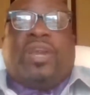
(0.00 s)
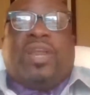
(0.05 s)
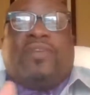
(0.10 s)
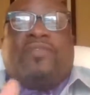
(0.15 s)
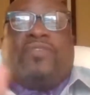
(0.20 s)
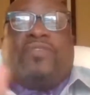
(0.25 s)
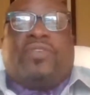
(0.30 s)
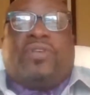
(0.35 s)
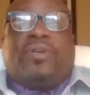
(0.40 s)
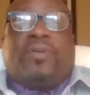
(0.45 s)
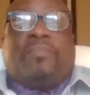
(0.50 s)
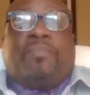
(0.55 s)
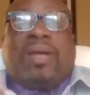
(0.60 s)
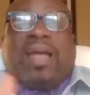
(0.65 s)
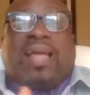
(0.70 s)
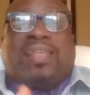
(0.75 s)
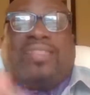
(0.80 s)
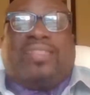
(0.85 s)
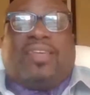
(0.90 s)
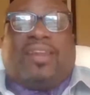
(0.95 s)
whatever
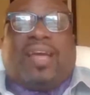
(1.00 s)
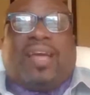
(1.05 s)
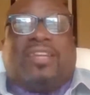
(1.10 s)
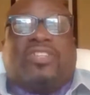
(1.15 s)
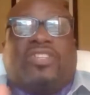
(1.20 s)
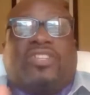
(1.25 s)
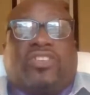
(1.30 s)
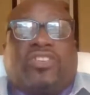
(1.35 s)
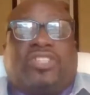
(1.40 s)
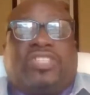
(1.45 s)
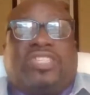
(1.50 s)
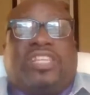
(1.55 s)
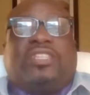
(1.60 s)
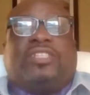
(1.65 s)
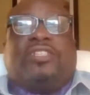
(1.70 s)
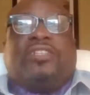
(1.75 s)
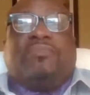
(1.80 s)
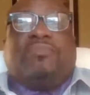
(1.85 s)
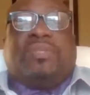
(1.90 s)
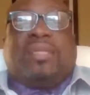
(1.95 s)
pathological
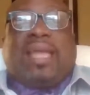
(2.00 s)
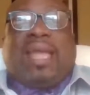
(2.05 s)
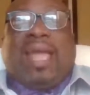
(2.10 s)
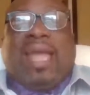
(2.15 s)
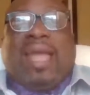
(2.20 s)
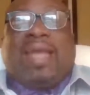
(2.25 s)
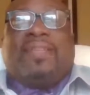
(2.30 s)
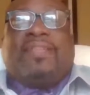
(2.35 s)
systems they